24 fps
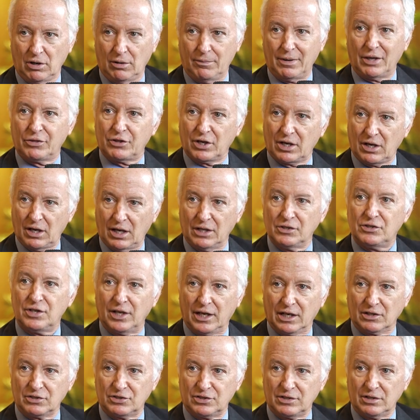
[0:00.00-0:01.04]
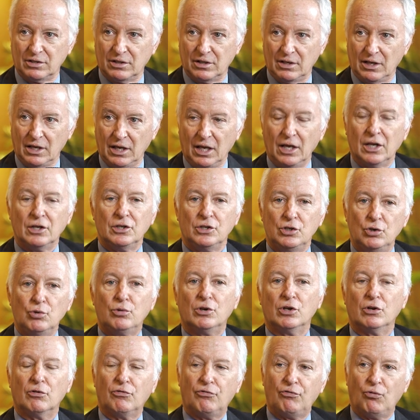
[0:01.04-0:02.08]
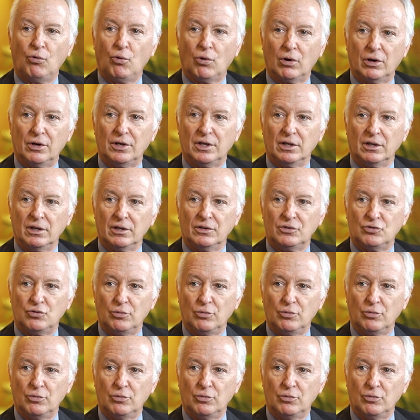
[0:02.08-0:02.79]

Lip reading: about the context, you can afford